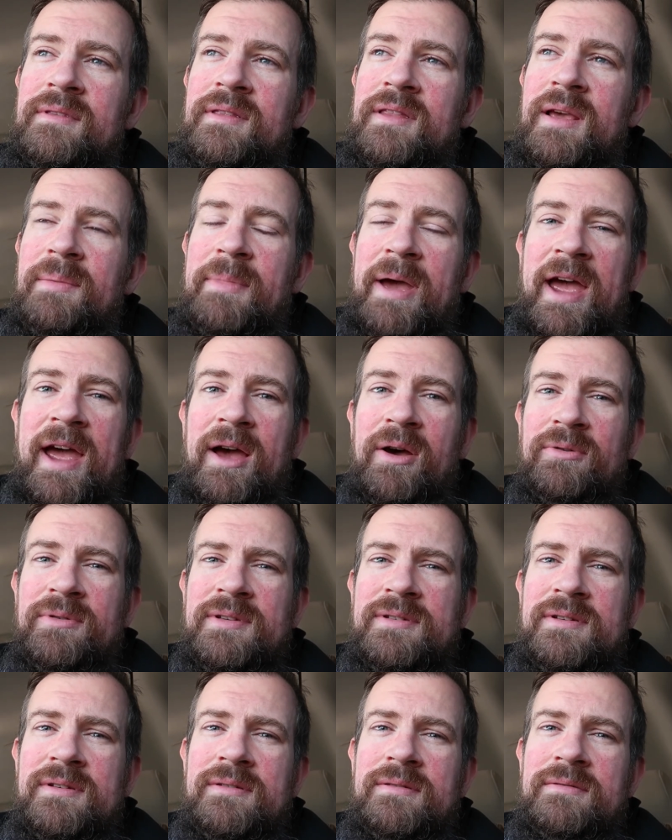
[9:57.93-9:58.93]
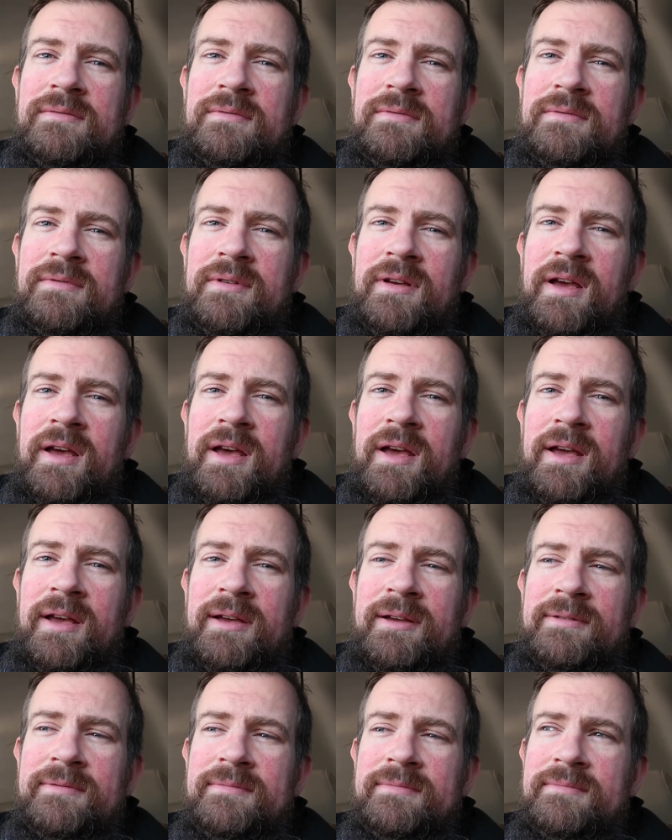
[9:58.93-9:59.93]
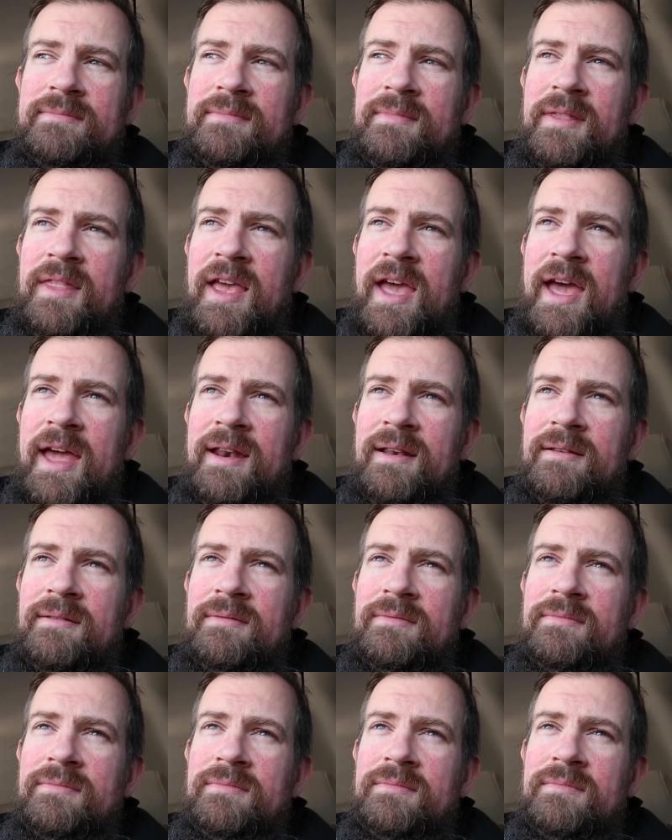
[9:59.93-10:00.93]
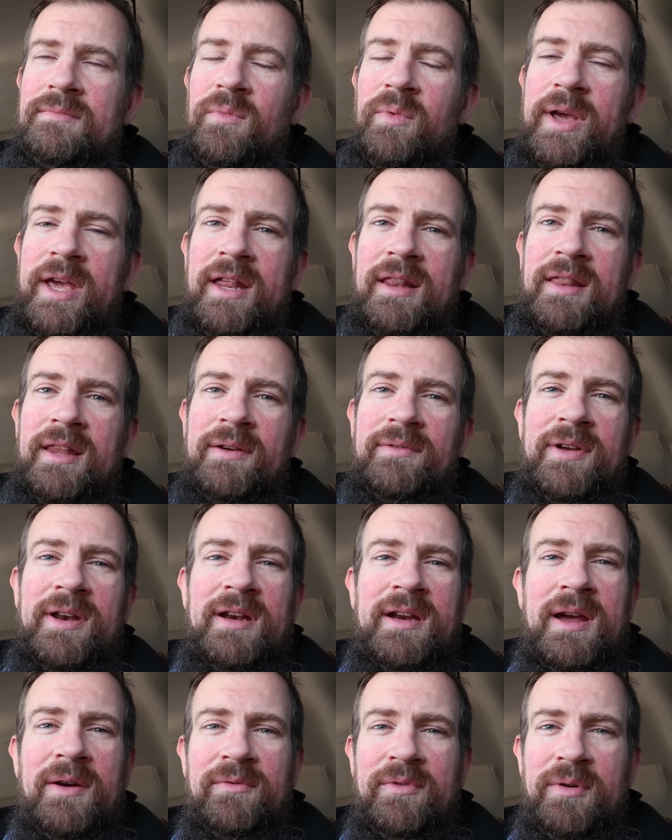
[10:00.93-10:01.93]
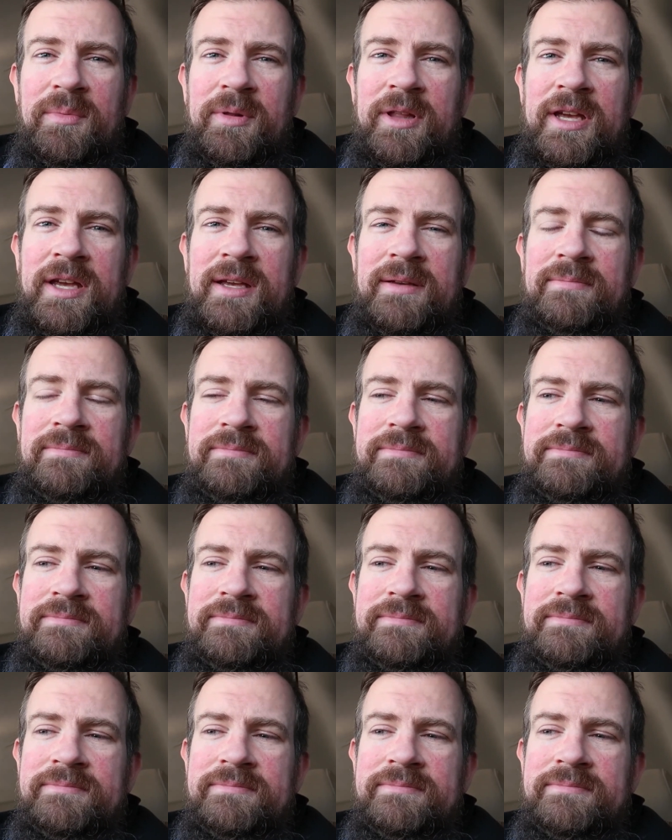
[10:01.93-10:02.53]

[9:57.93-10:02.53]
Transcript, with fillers: them a house uh, that we can live in comfortably